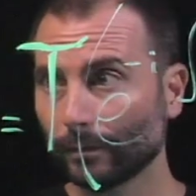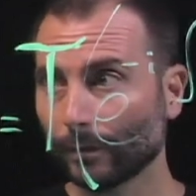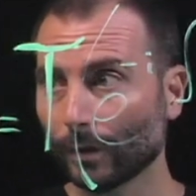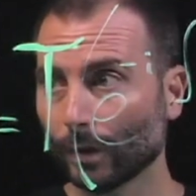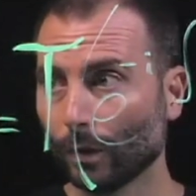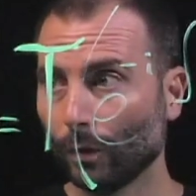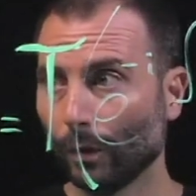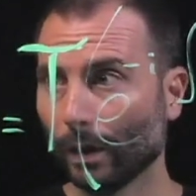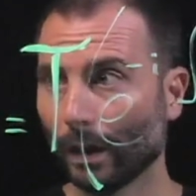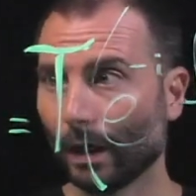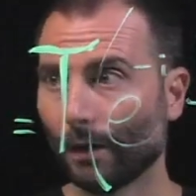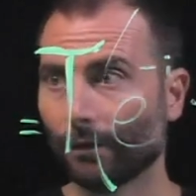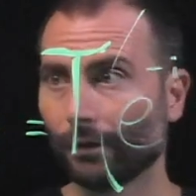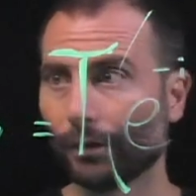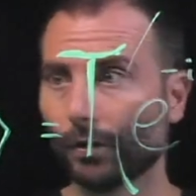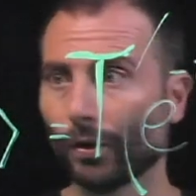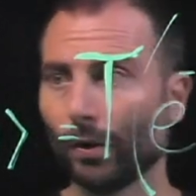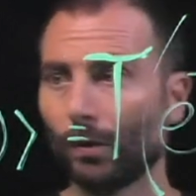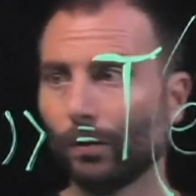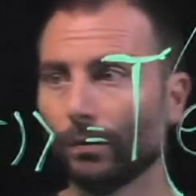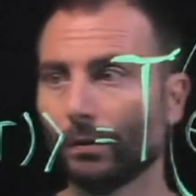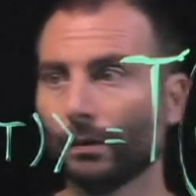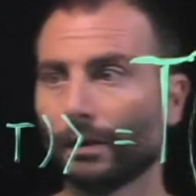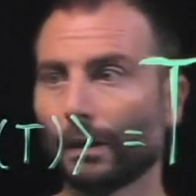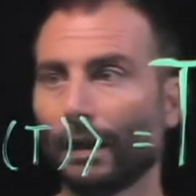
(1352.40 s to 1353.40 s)
we have
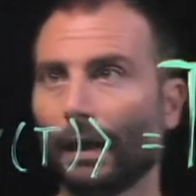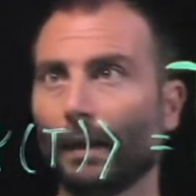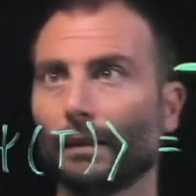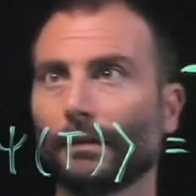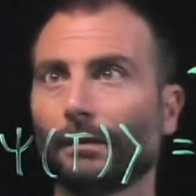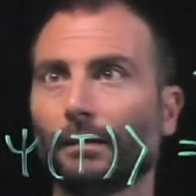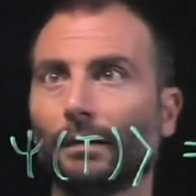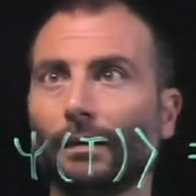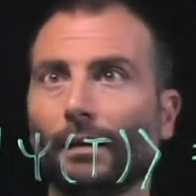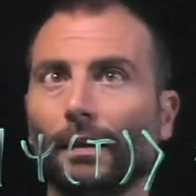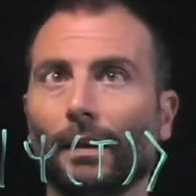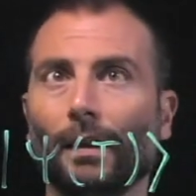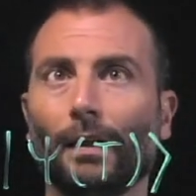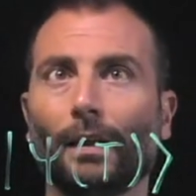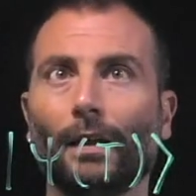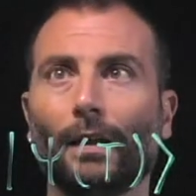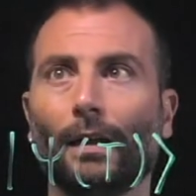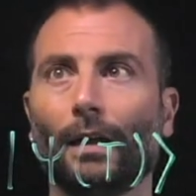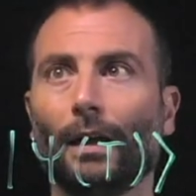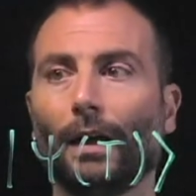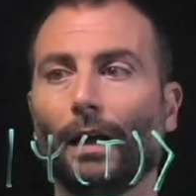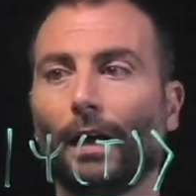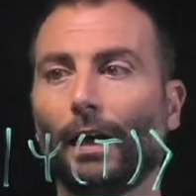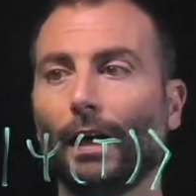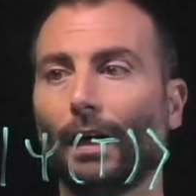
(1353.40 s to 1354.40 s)
shown that
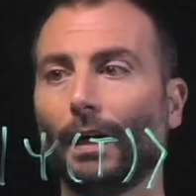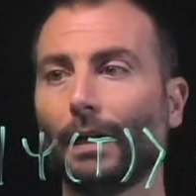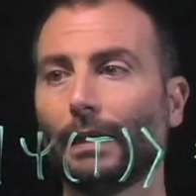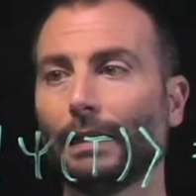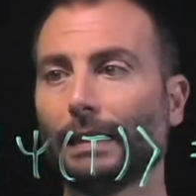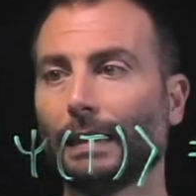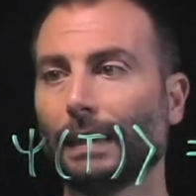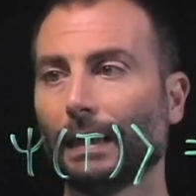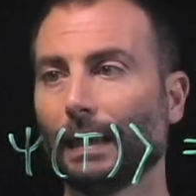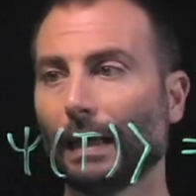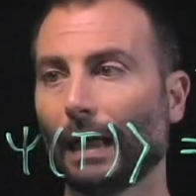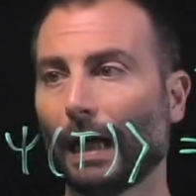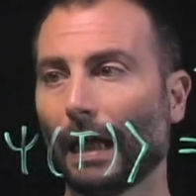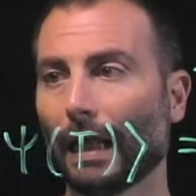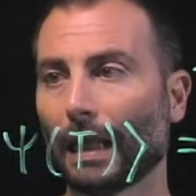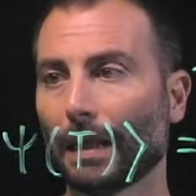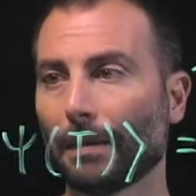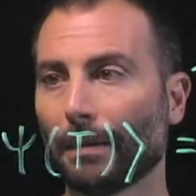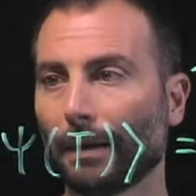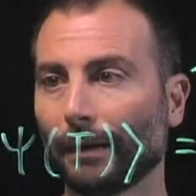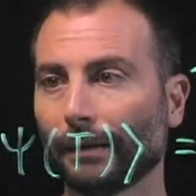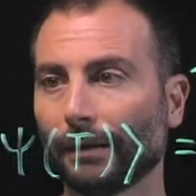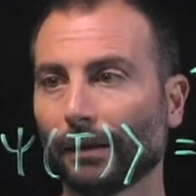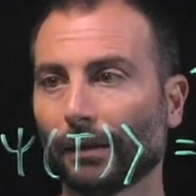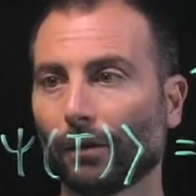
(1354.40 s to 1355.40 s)
the
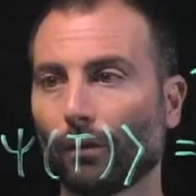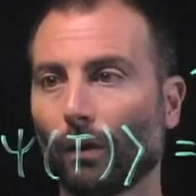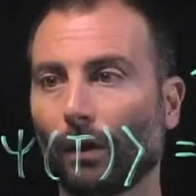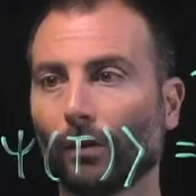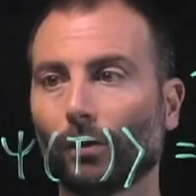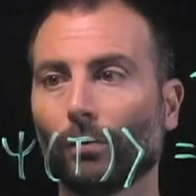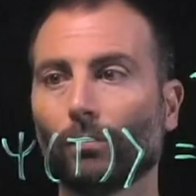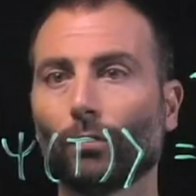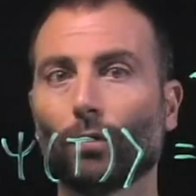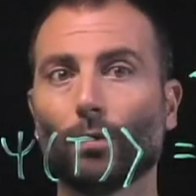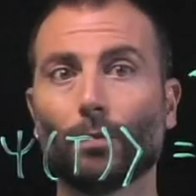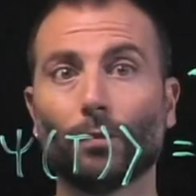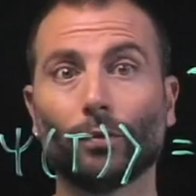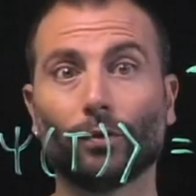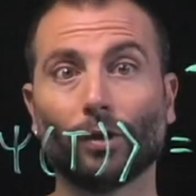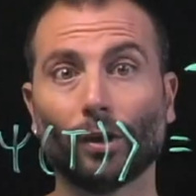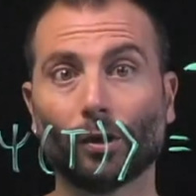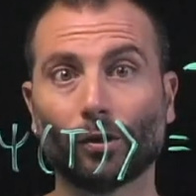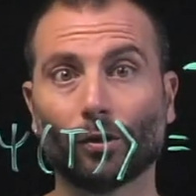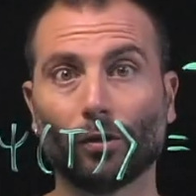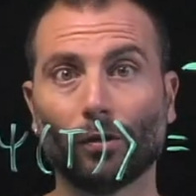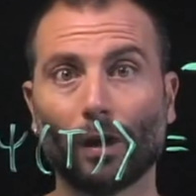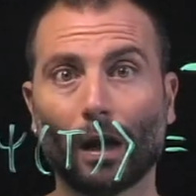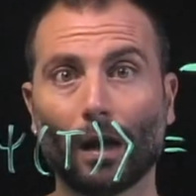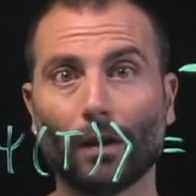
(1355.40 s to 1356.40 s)
adiabatic quantum
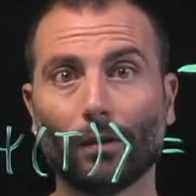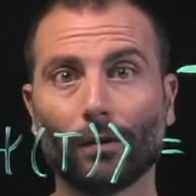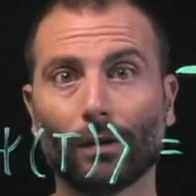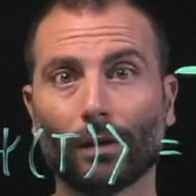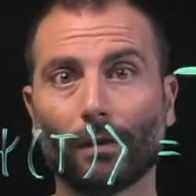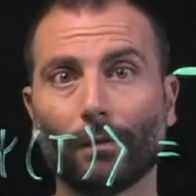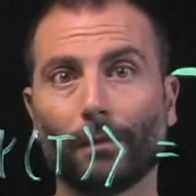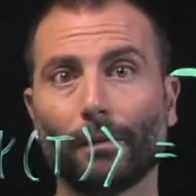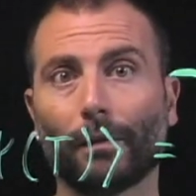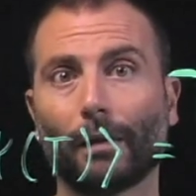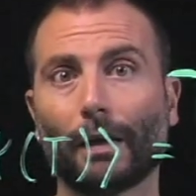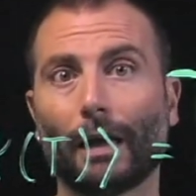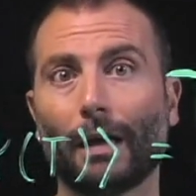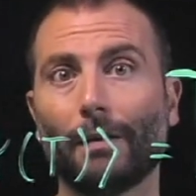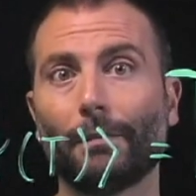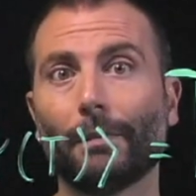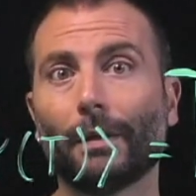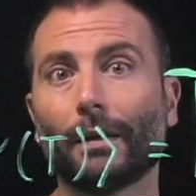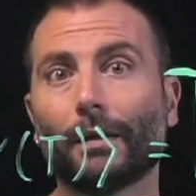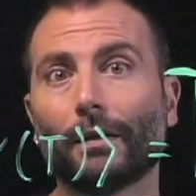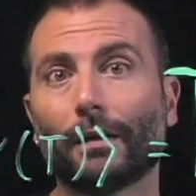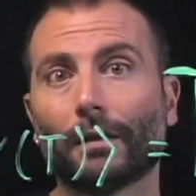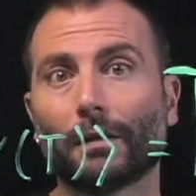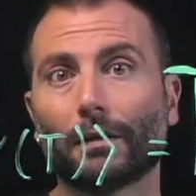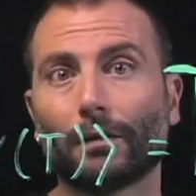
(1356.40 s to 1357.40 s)
computation algorithms can be
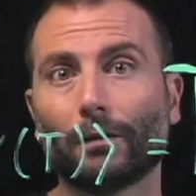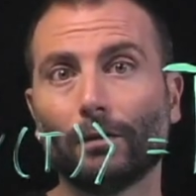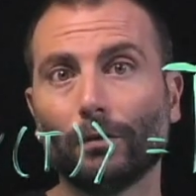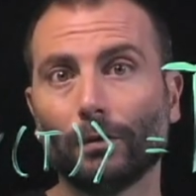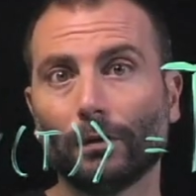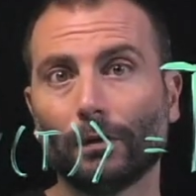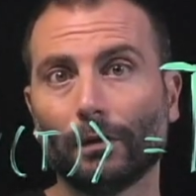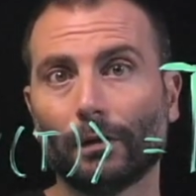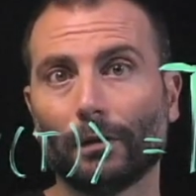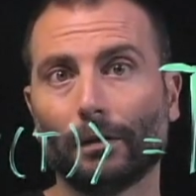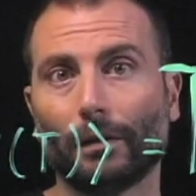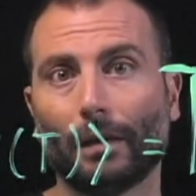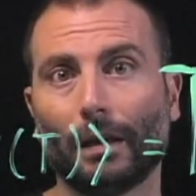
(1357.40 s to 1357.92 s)
understood